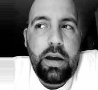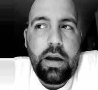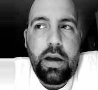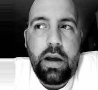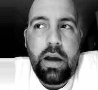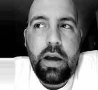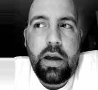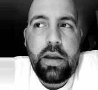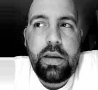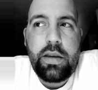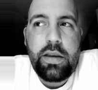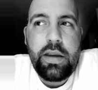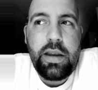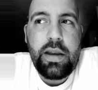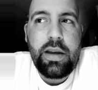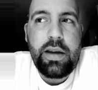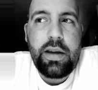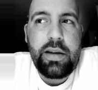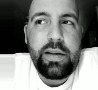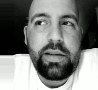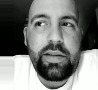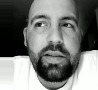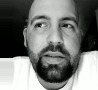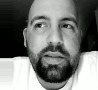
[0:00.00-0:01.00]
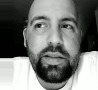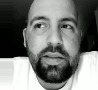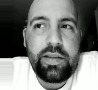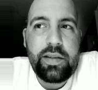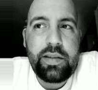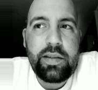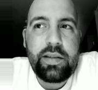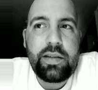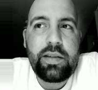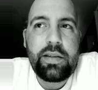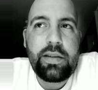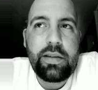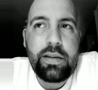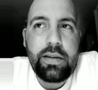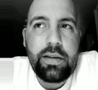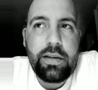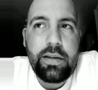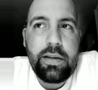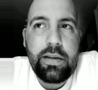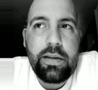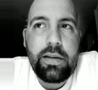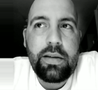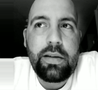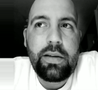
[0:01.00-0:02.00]
And then it's
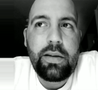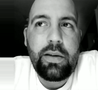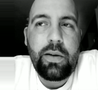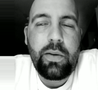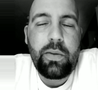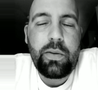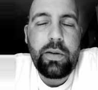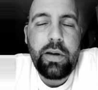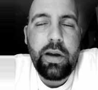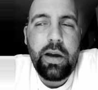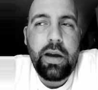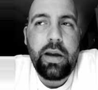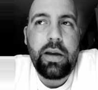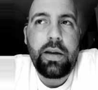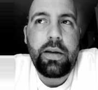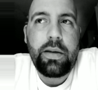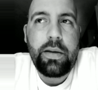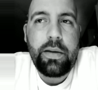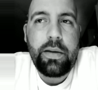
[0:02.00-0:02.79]
okay.